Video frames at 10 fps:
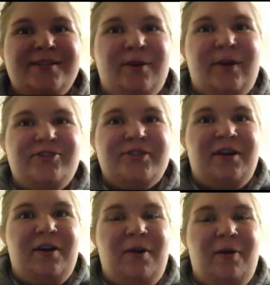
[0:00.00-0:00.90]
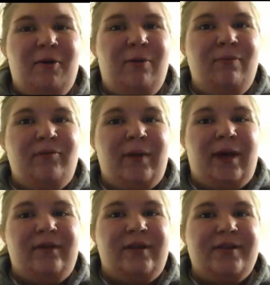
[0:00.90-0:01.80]
So I just got home from
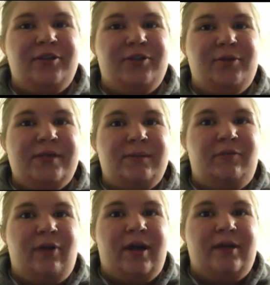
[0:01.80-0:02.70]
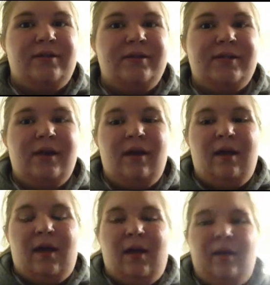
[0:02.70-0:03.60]
having dinner with some friends,
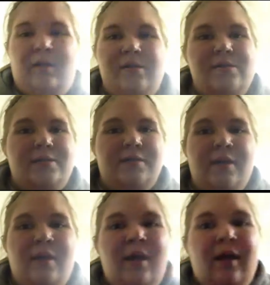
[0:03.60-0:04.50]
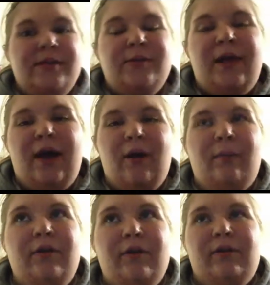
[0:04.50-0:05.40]
and so now
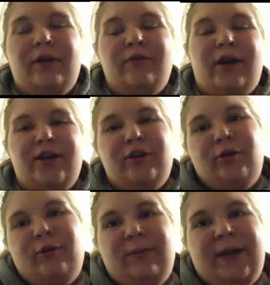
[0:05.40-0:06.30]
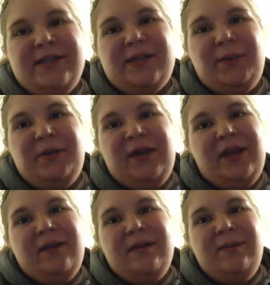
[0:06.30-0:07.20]
I'm gonna get ready to go to the basketball
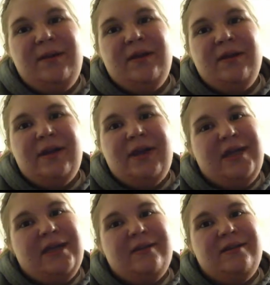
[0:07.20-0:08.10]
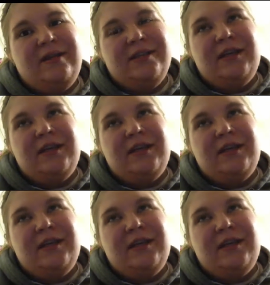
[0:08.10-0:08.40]
game, and